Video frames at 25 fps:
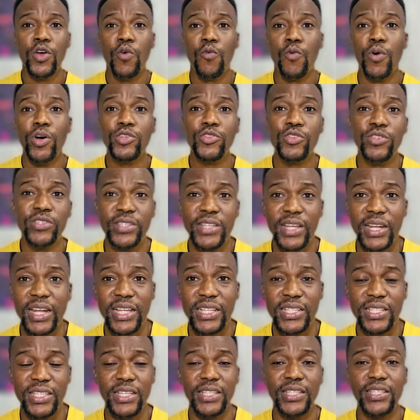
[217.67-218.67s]
Once you
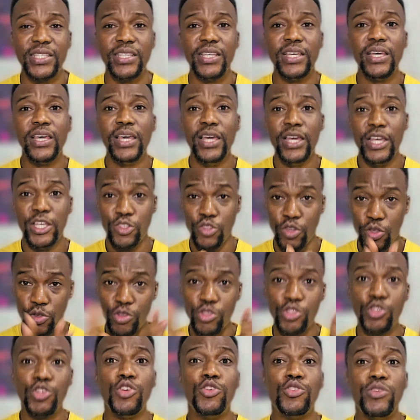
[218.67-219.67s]
select it, it's going
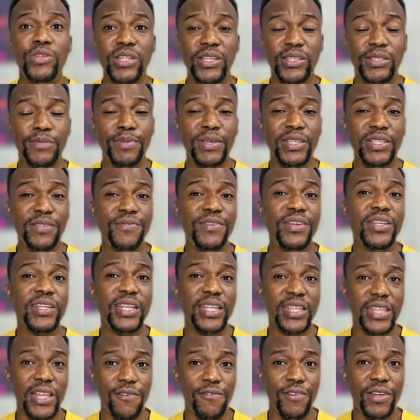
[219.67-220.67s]
to show you the specific
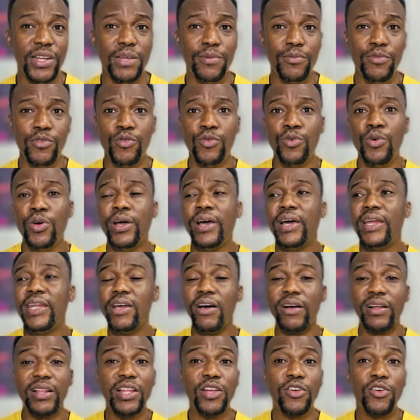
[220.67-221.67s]
date available.
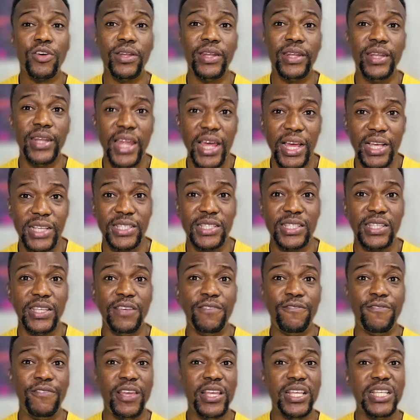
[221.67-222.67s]
Now click on next.
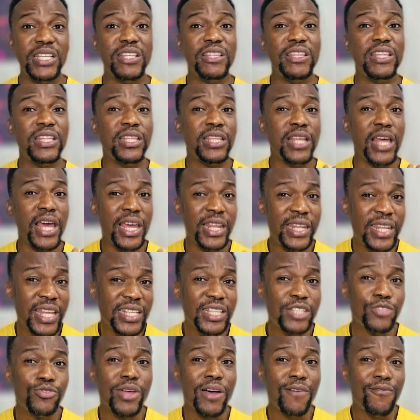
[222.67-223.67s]
If a date
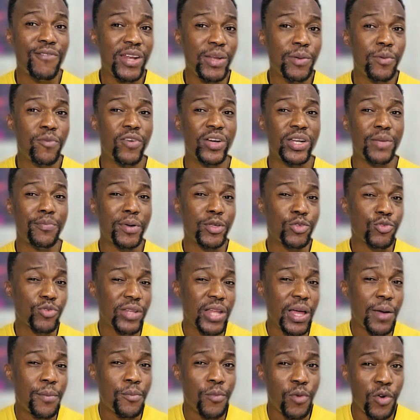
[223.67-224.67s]
is not available for the
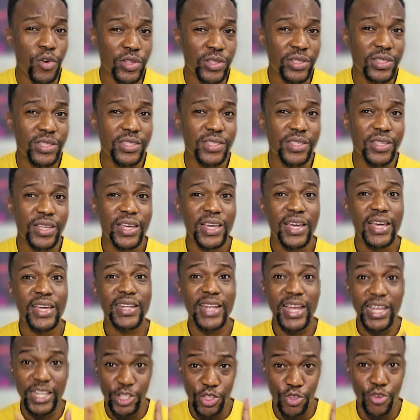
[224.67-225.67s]
particular month
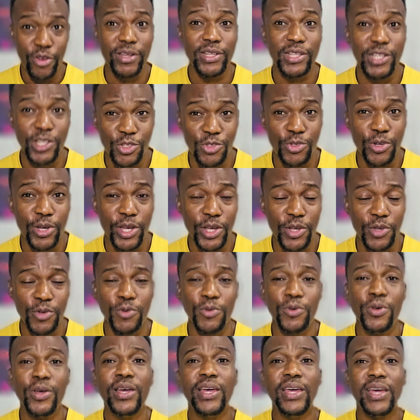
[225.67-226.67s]
that it's currently showing
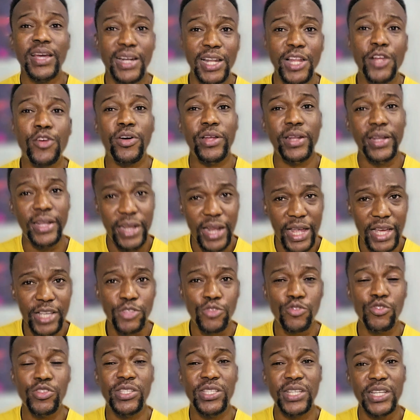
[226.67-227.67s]
you, click on next
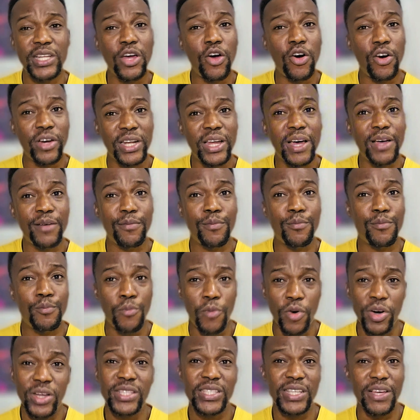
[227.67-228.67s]
to see other
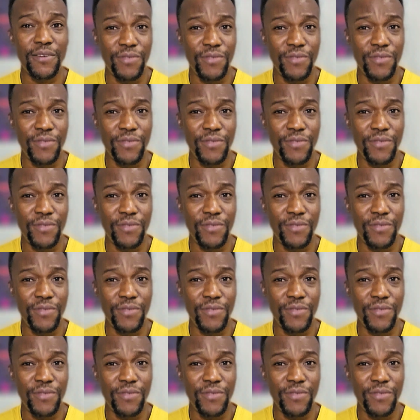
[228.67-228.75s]
months